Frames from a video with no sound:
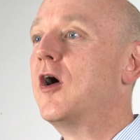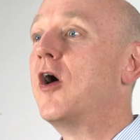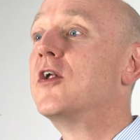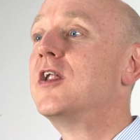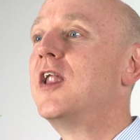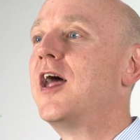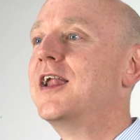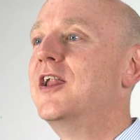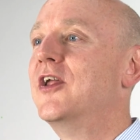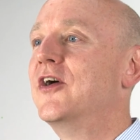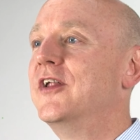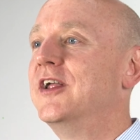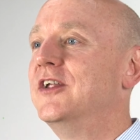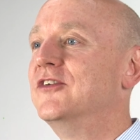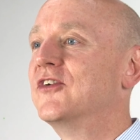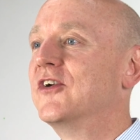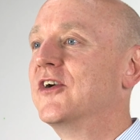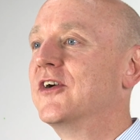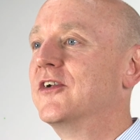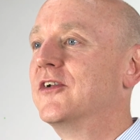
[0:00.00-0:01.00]
online learning
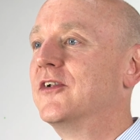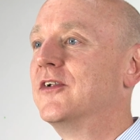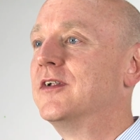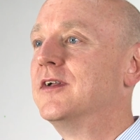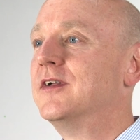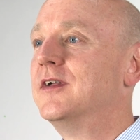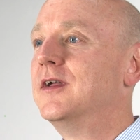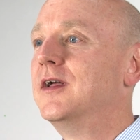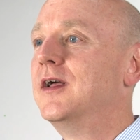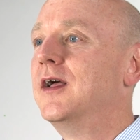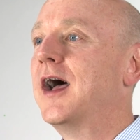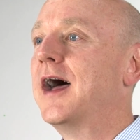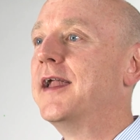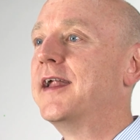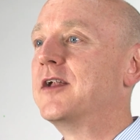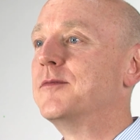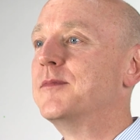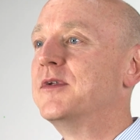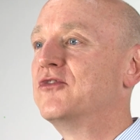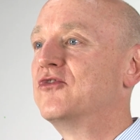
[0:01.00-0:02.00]
journal, and
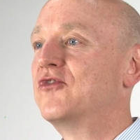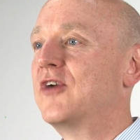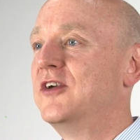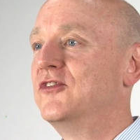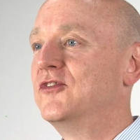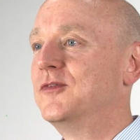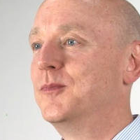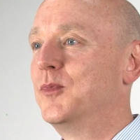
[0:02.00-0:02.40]
administration